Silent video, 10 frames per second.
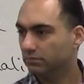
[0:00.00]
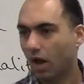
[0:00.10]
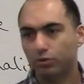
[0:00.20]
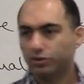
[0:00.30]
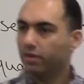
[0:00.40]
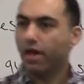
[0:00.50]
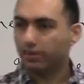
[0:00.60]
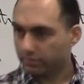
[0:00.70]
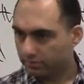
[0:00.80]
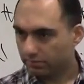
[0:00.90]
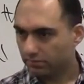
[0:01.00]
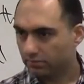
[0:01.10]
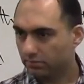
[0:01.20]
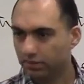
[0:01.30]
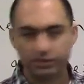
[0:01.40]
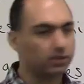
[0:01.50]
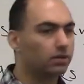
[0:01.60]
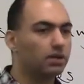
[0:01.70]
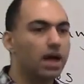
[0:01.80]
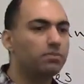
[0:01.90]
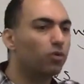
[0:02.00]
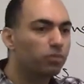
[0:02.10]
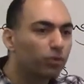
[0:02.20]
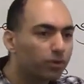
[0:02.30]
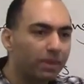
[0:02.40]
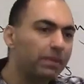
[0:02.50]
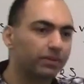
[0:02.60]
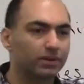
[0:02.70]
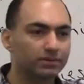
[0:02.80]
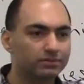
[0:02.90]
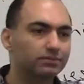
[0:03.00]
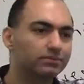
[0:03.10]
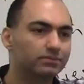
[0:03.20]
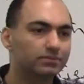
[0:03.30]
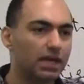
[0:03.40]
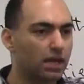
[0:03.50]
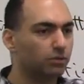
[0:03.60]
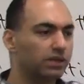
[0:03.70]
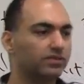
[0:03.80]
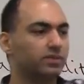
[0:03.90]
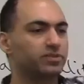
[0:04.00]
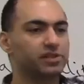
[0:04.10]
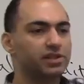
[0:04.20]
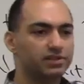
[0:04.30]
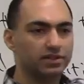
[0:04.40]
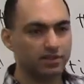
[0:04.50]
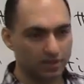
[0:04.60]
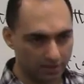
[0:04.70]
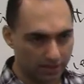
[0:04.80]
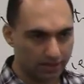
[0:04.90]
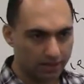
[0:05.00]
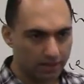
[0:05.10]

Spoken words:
I would say that. Because there are a lot more poor people. And I would give some statistics and all that.